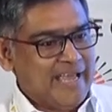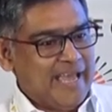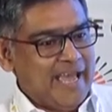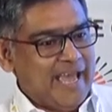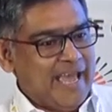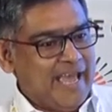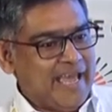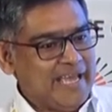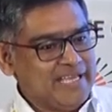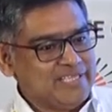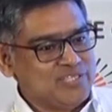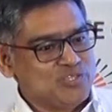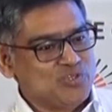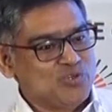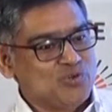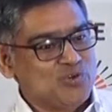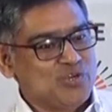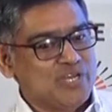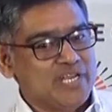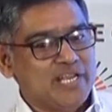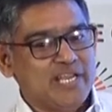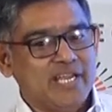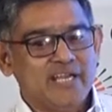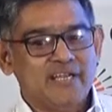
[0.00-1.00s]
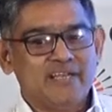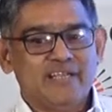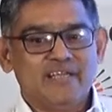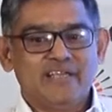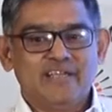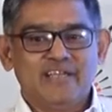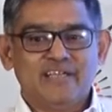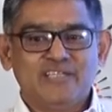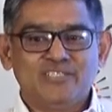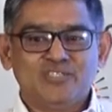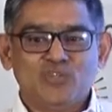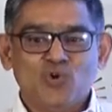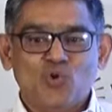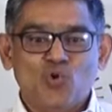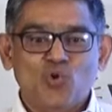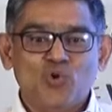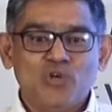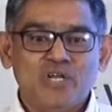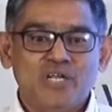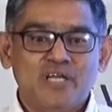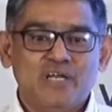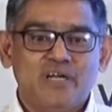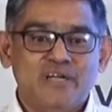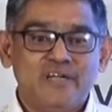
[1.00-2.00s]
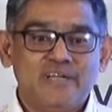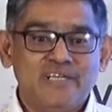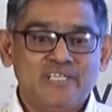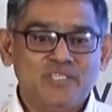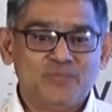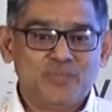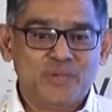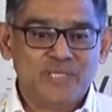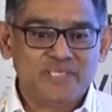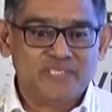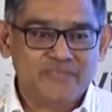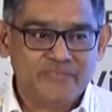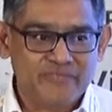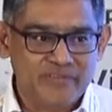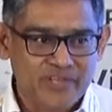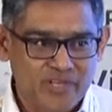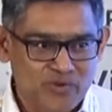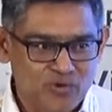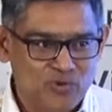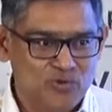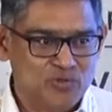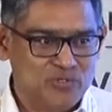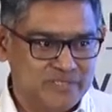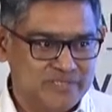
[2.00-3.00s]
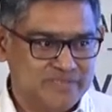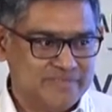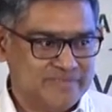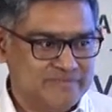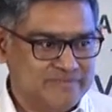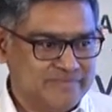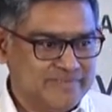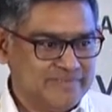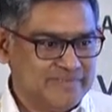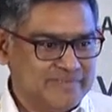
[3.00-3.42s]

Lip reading: has to create its own country specific goals.